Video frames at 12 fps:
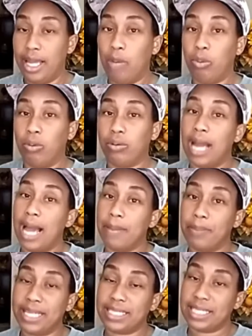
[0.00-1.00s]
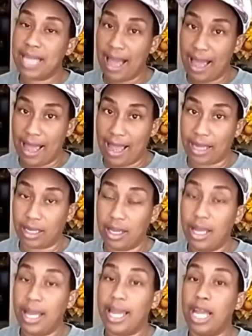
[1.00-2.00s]
It will not be tagged.
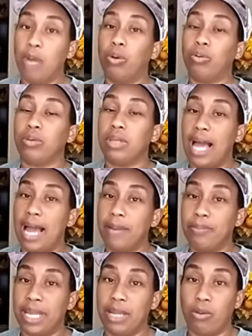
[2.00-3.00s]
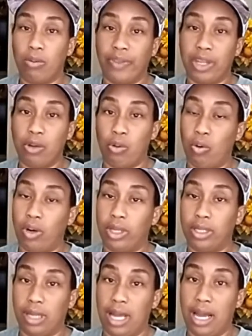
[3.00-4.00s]
It will not be on the
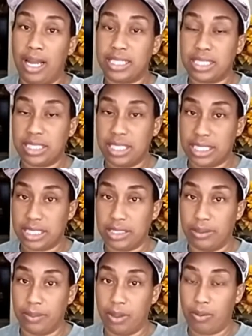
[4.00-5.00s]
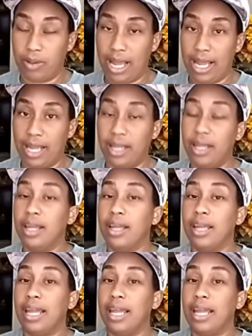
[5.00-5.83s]
online system. Okay.